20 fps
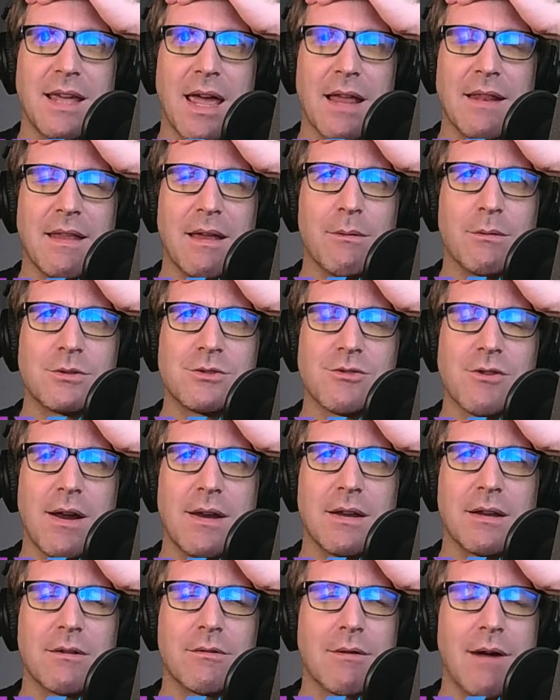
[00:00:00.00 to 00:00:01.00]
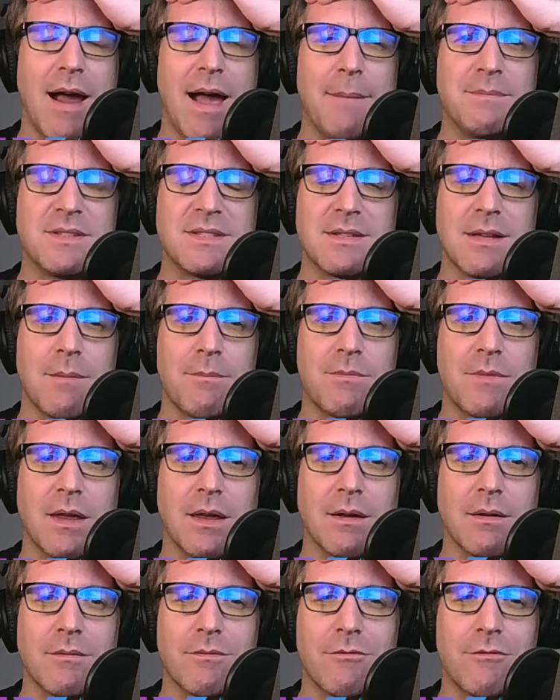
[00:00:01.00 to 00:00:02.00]
and they were trying to grab
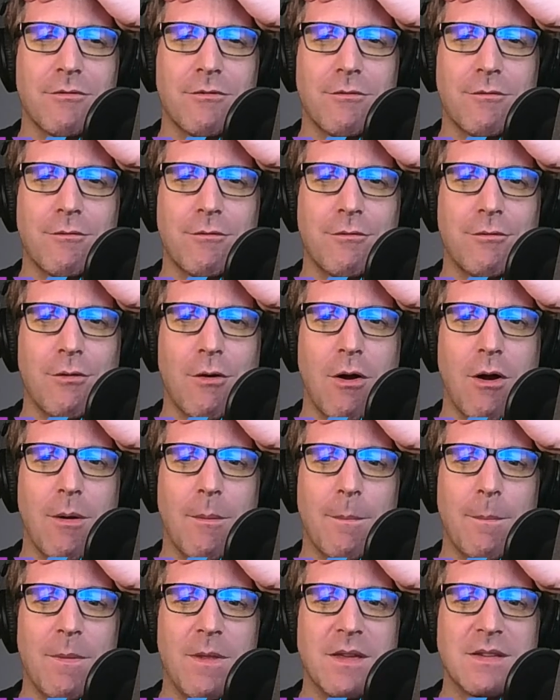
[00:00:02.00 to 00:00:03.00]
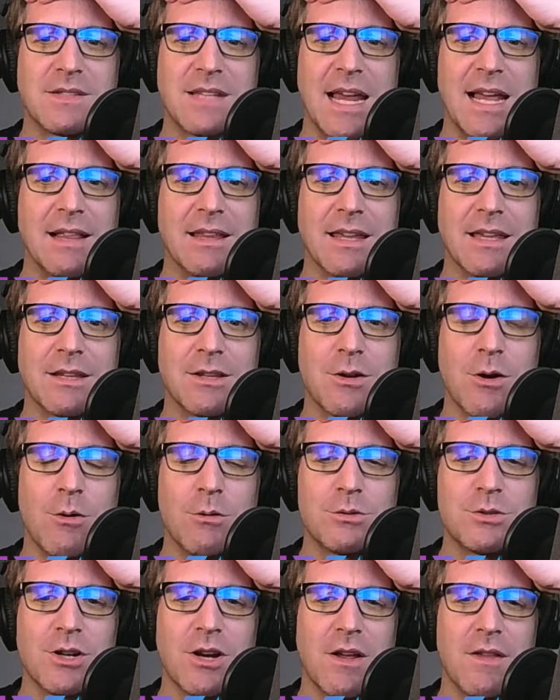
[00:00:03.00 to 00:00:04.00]
something from this alien
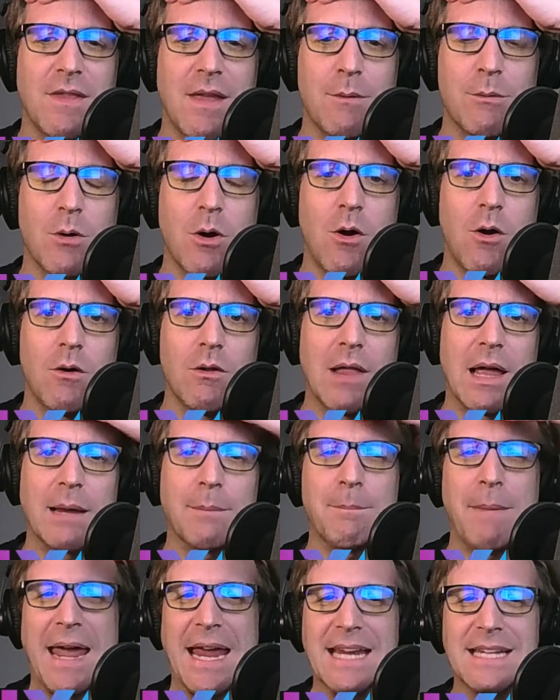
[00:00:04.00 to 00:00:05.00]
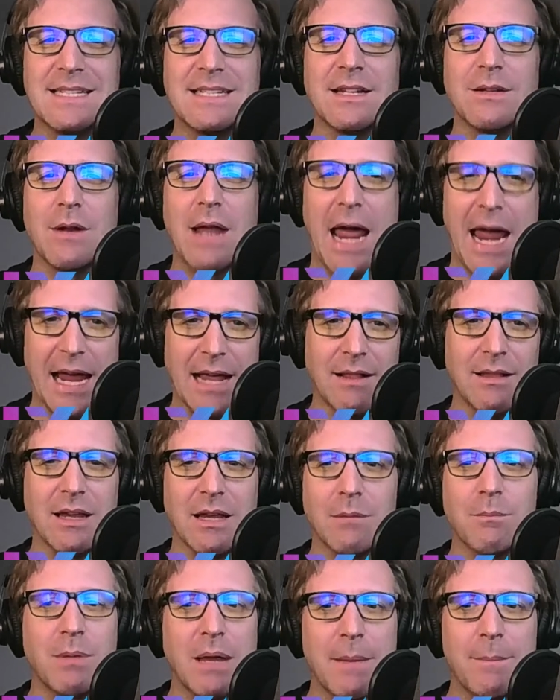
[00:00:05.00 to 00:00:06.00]
culture, and they were all like painted
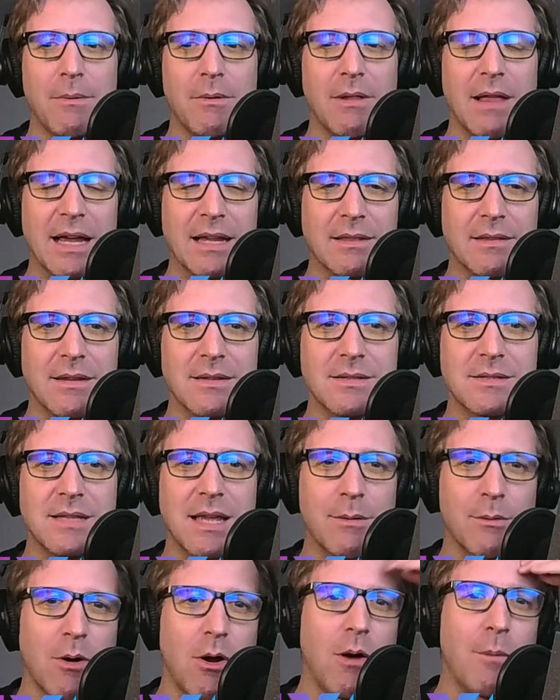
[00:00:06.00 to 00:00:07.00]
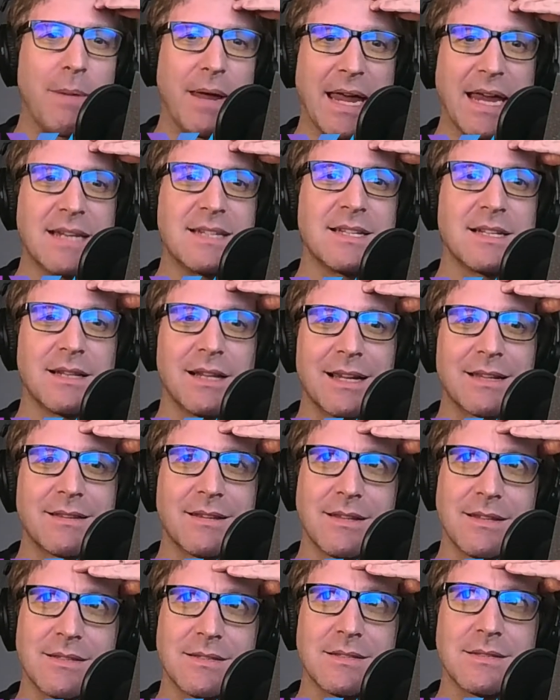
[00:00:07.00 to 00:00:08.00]
alien people like this. They were all painted like
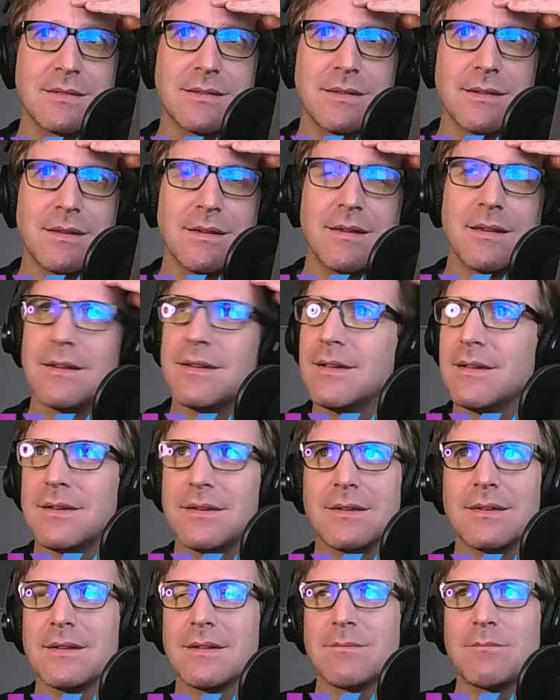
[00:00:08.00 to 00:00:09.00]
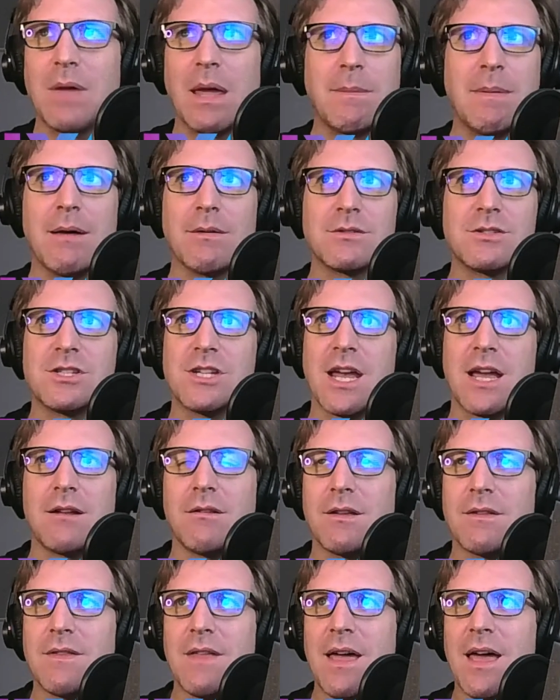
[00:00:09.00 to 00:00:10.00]
this. Maybe I was
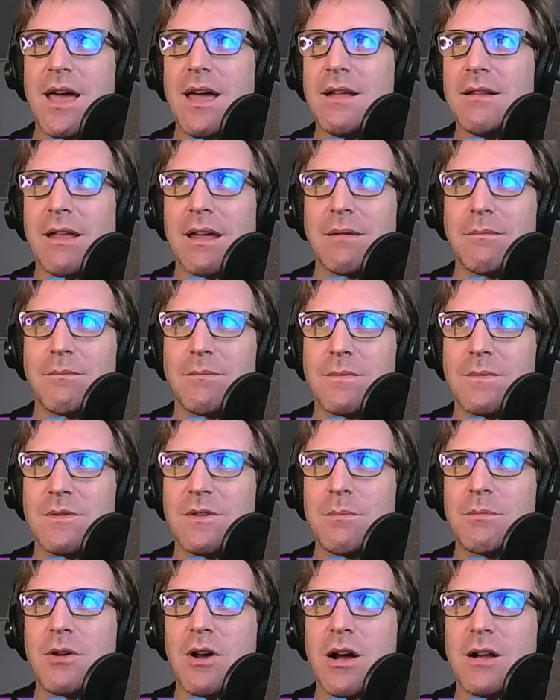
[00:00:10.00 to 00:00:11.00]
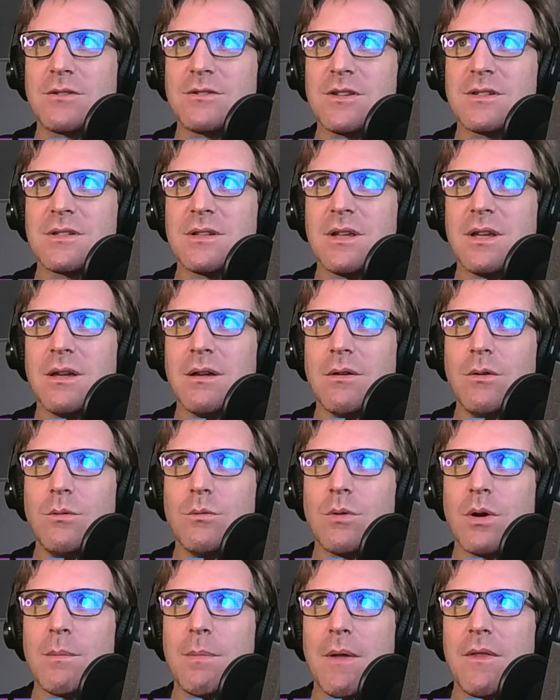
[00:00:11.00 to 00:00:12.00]
channeling that like subconsciously. Oh,
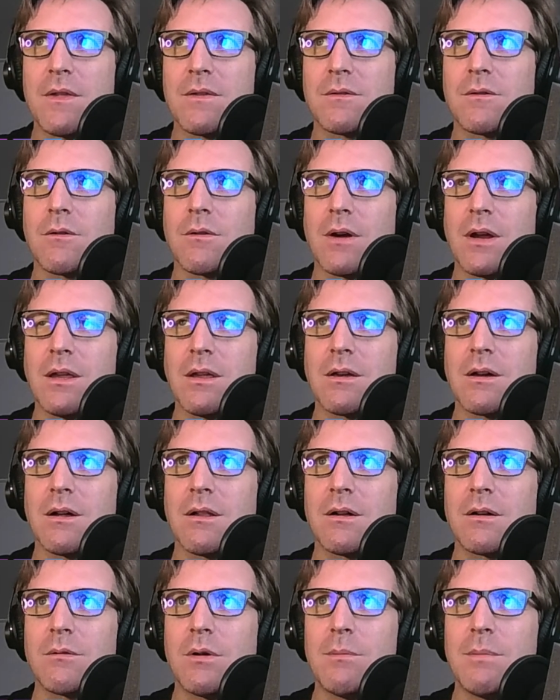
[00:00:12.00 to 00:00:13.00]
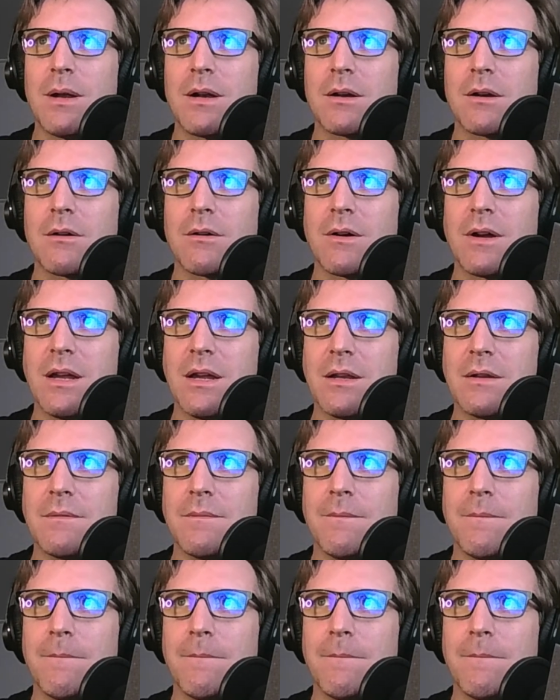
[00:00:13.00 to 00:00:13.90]
what about this green color? What about a green?